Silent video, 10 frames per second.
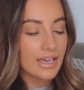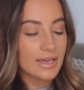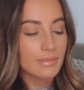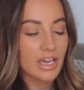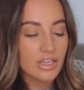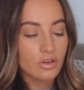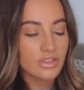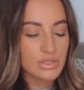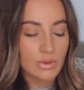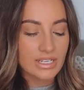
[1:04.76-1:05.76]
I got
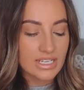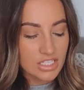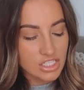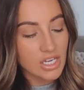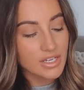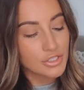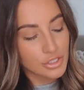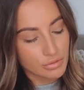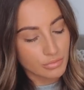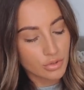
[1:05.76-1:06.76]
this one in a size
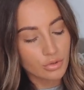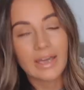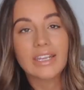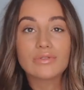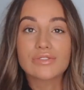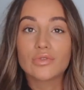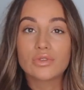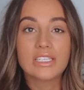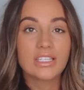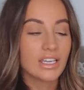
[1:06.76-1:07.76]
small and it was
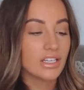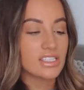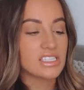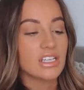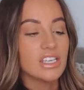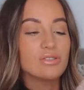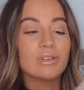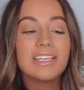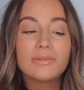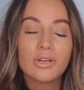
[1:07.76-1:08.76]
$49.99, so a
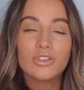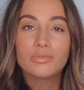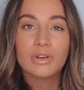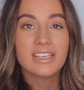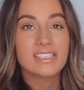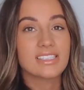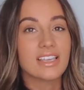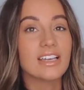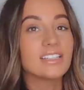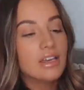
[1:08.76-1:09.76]
little bit on the pricey
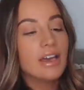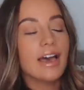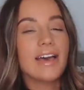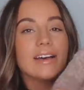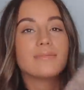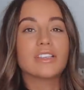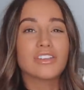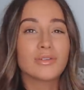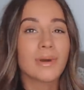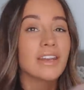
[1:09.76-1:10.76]
side. I
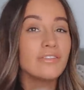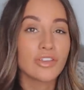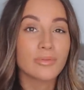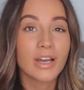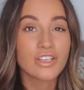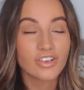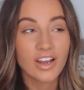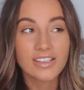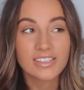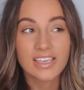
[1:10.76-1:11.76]
don't know about any of you, but I
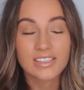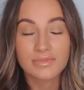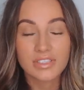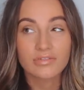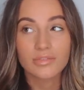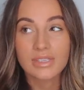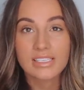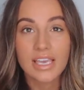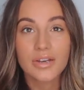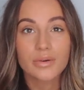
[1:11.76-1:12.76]
tried to get some stuff from the
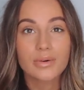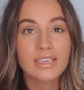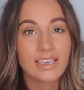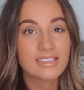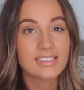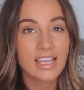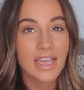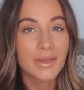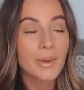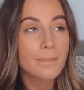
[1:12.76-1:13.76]
sale
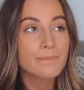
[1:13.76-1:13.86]
yesterday.